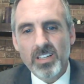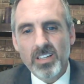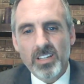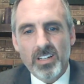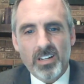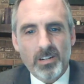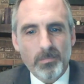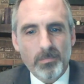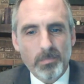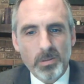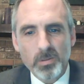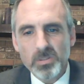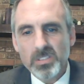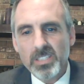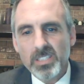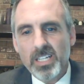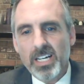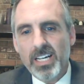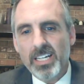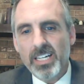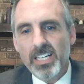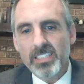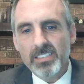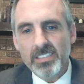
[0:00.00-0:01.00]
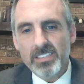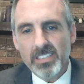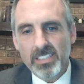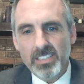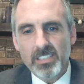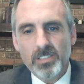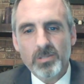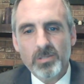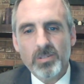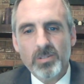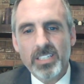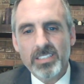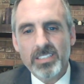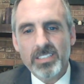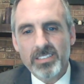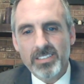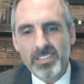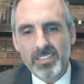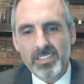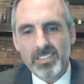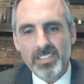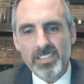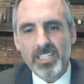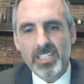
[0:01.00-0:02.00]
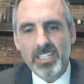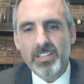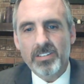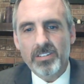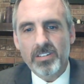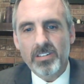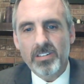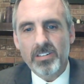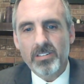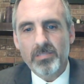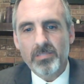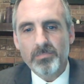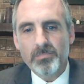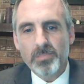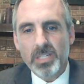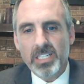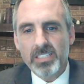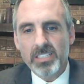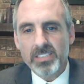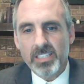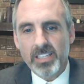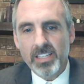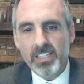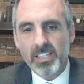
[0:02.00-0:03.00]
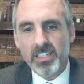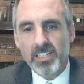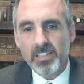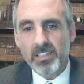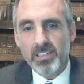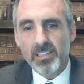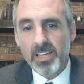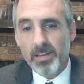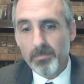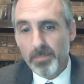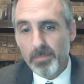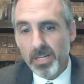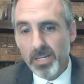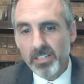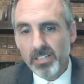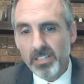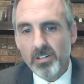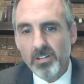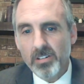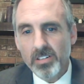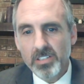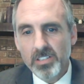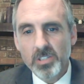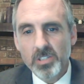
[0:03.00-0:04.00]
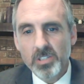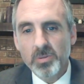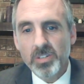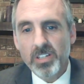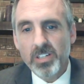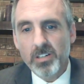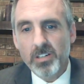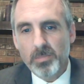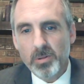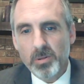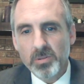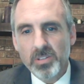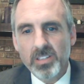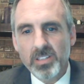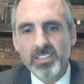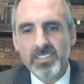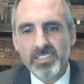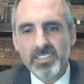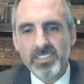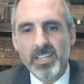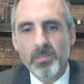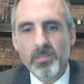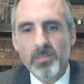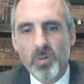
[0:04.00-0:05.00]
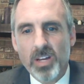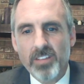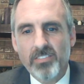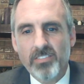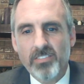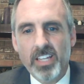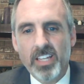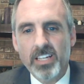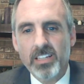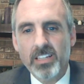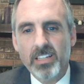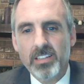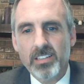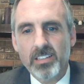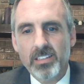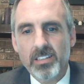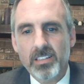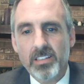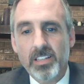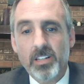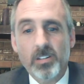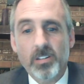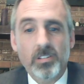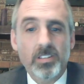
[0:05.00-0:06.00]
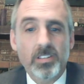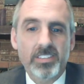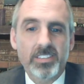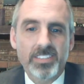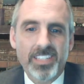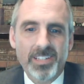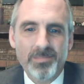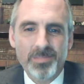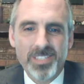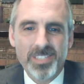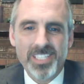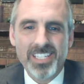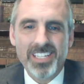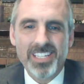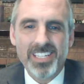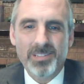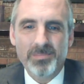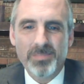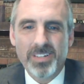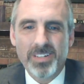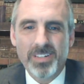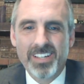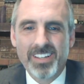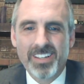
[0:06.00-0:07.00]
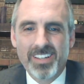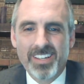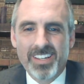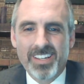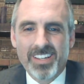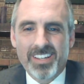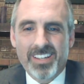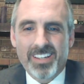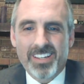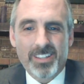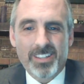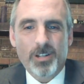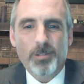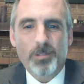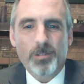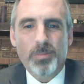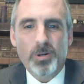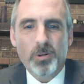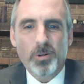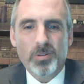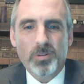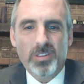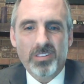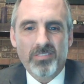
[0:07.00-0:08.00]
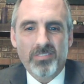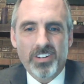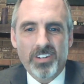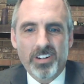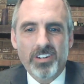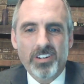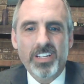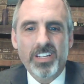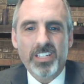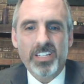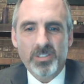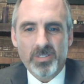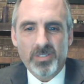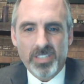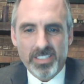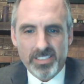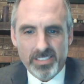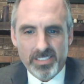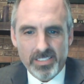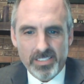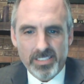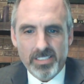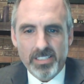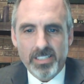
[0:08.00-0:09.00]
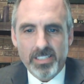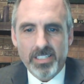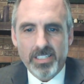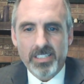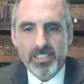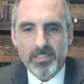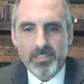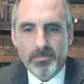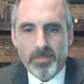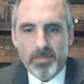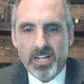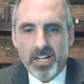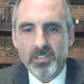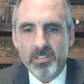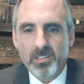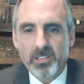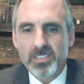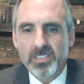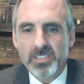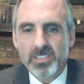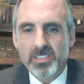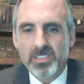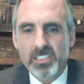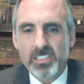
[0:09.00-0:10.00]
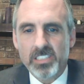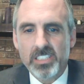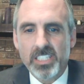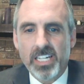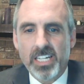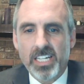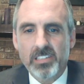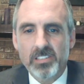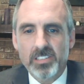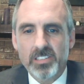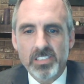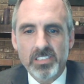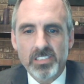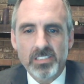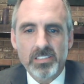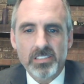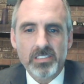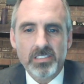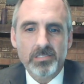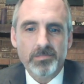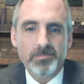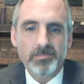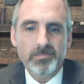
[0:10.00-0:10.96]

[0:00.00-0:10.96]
on both sides interested in the other. Because I think Ambedkar and Dewey are both on the same wavelength. They're on the same team, and they're both very interested in democracy and its challenges.